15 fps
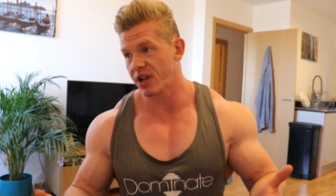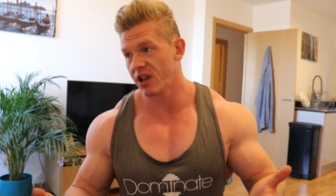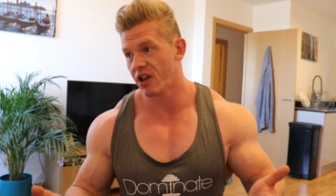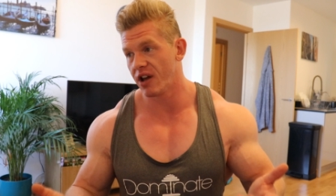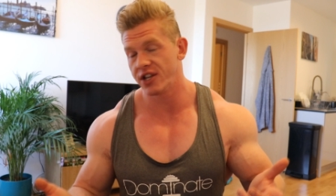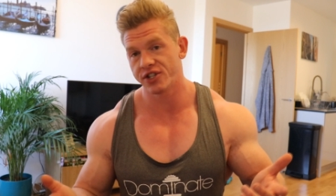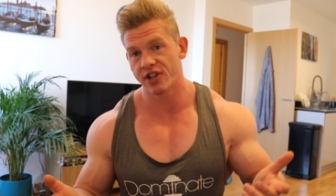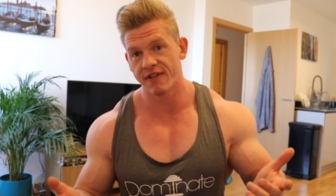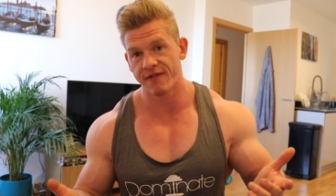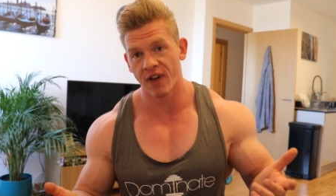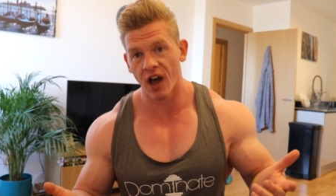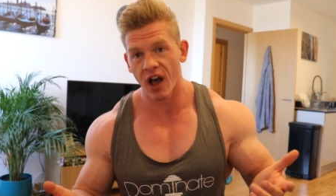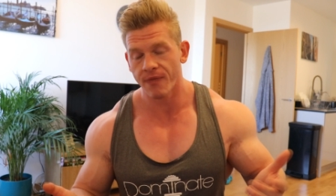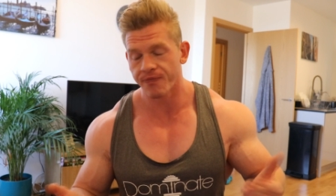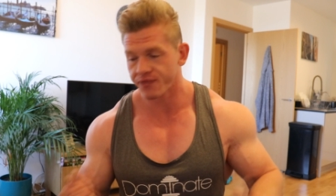my client so
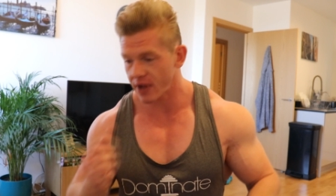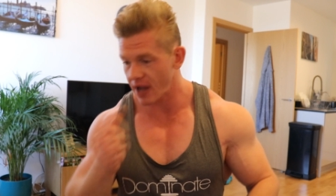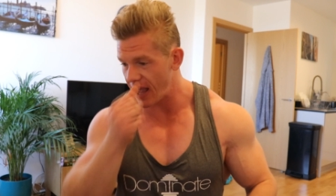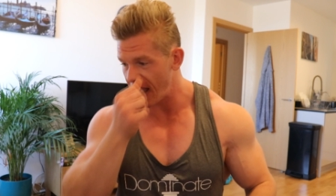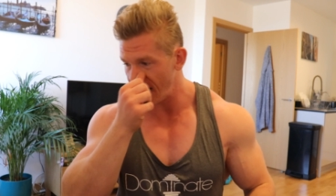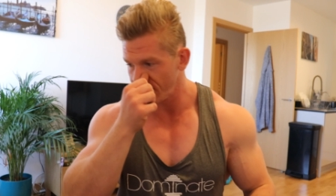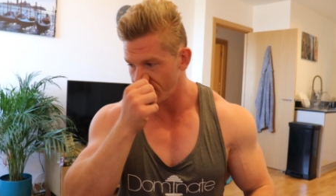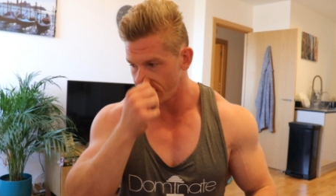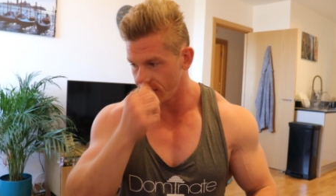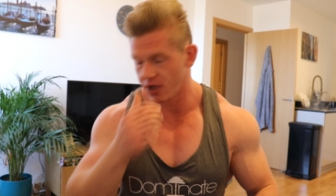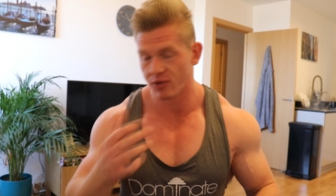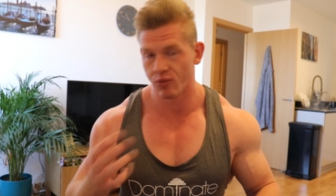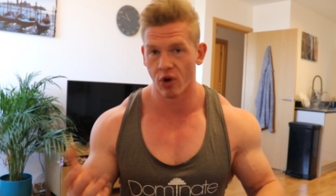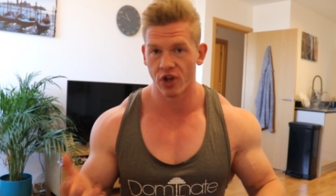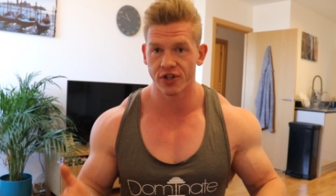far, and you
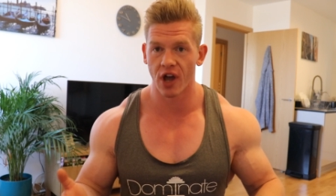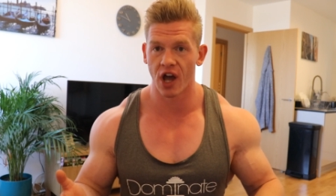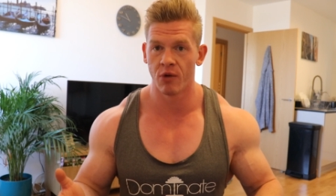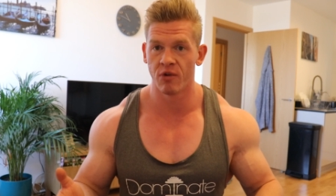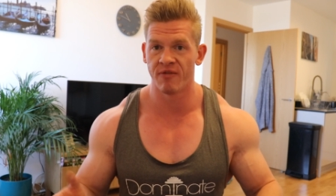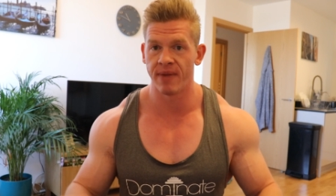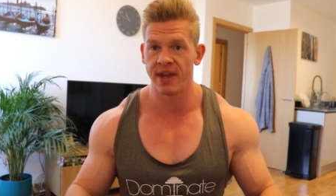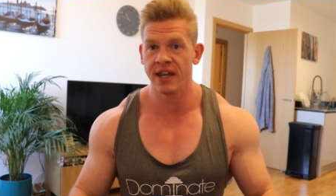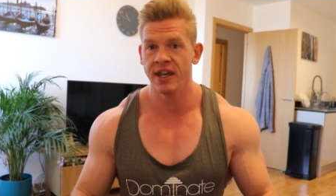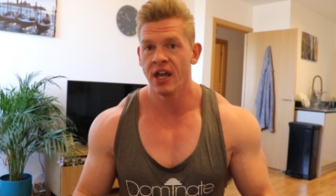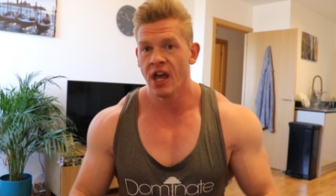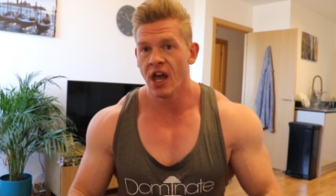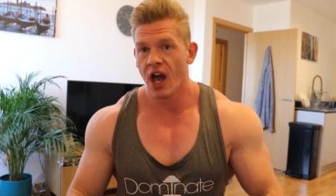know what's going on with me.